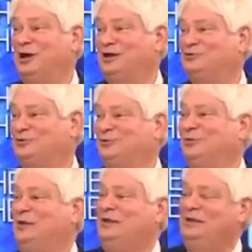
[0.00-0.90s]
is
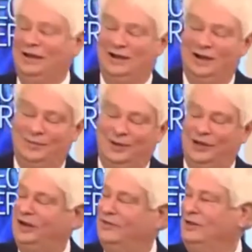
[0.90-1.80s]
supernatural,
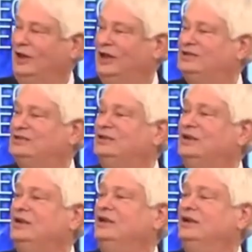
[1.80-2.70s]
but
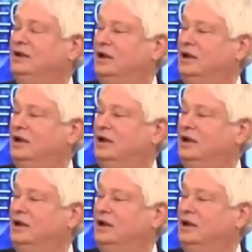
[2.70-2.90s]
nevertheless,